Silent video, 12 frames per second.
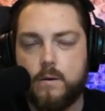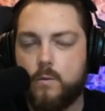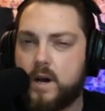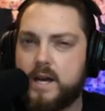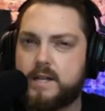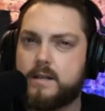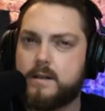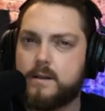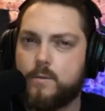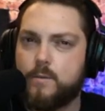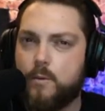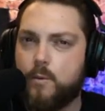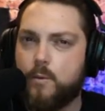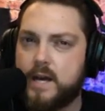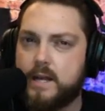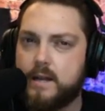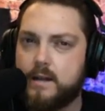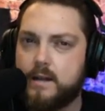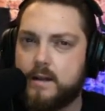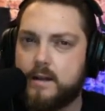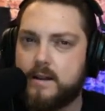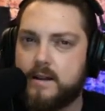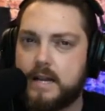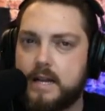What? Wait, what?
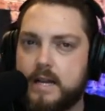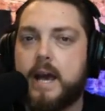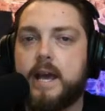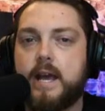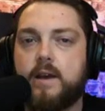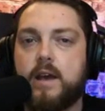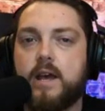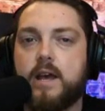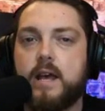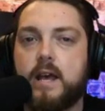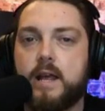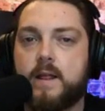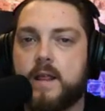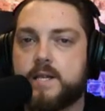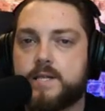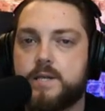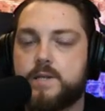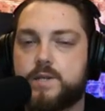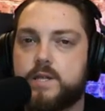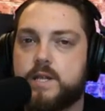Yeah, this is